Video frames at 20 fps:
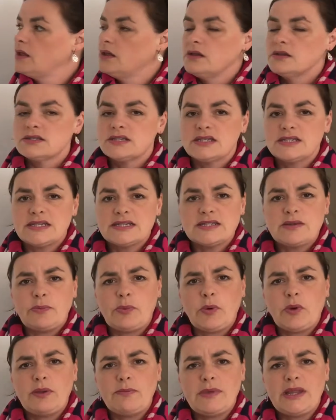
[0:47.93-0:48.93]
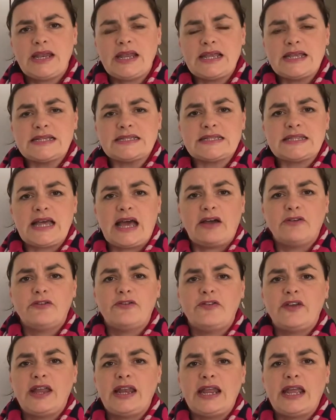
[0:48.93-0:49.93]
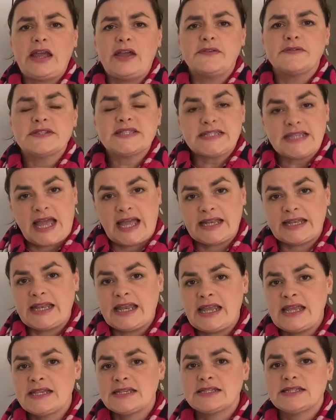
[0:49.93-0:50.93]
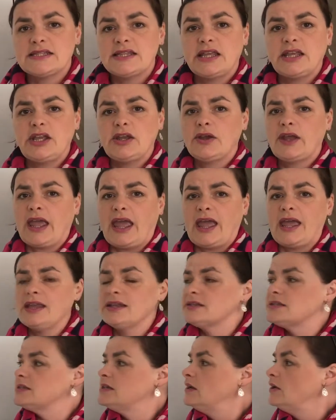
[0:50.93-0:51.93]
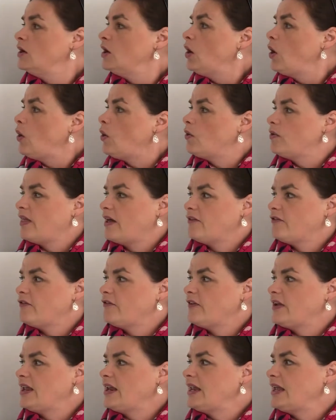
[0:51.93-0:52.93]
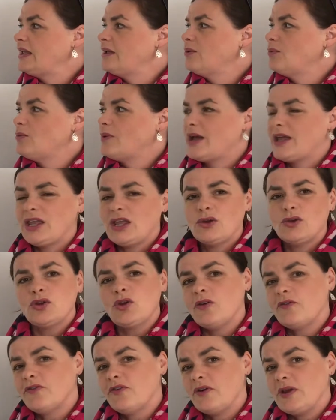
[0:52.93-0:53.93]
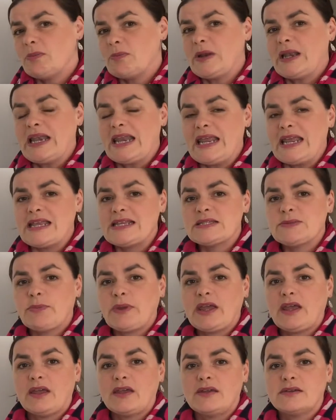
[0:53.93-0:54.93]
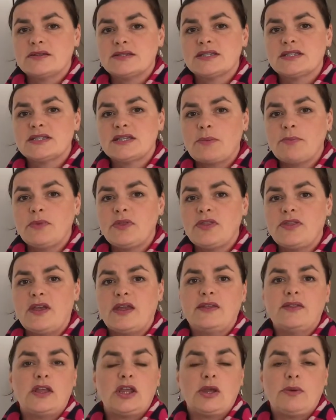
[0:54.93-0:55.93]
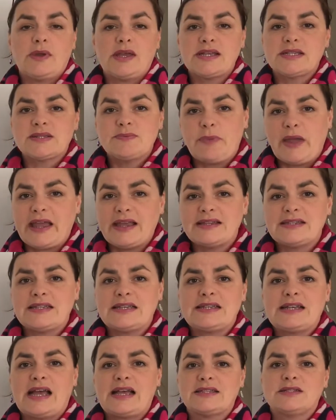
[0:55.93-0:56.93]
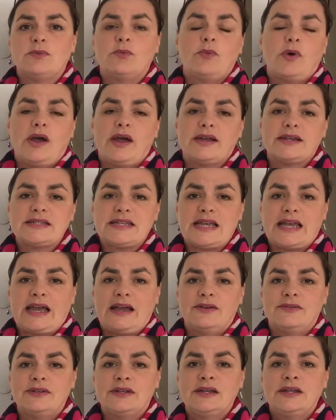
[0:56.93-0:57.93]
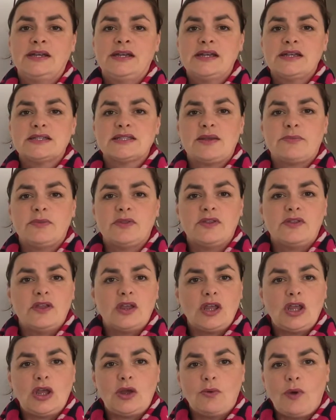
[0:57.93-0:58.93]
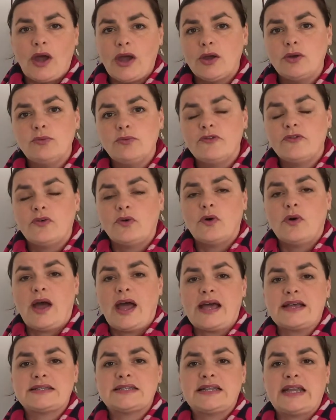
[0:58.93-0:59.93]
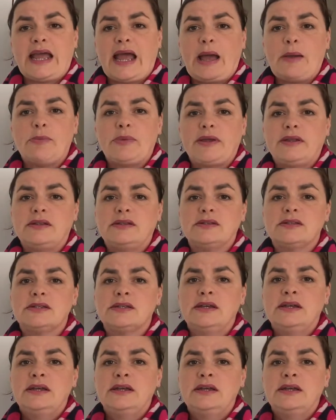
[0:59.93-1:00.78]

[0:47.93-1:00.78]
So disappointment is that feeling of sadness that you get, or that feeling where you're not very pleased because something that you expected hasn't worked out, something that you hoped for hasn't happened.